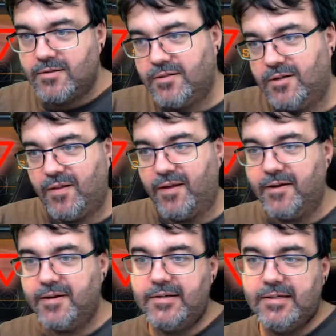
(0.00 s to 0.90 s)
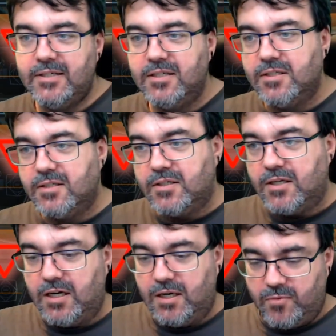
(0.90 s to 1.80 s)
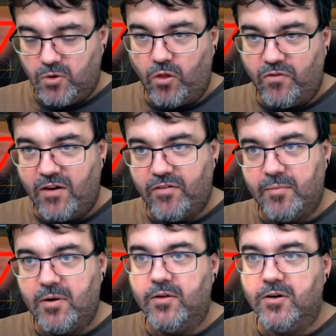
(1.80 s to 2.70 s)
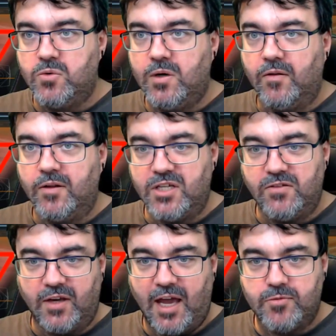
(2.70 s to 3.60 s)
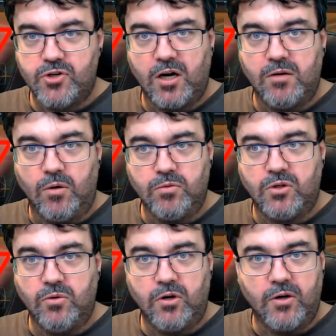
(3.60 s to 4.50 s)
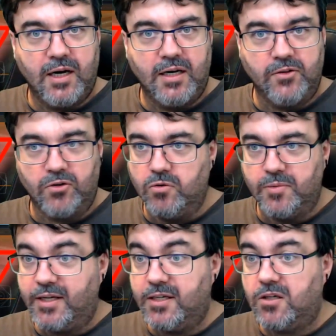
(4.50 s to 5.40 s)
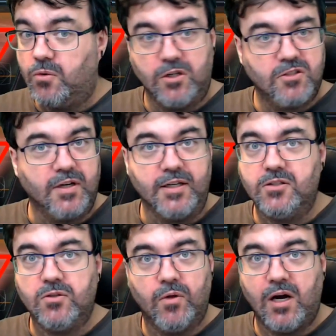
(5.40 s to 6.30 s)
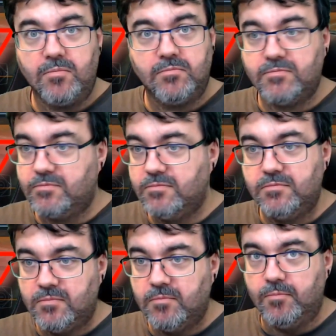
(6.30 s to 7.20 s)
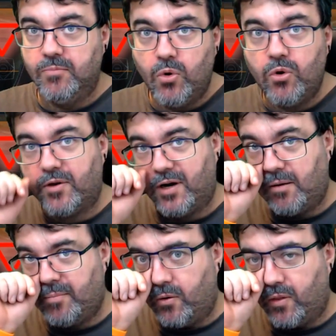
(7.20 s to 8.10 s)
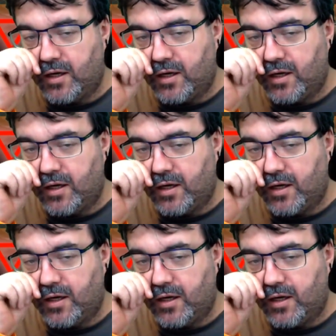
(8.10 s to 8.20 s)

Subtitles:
I like that. With all the faffing about there as well, it's even kept track of what was going on, and the chroma key still works fine. So I'm more than happy with that.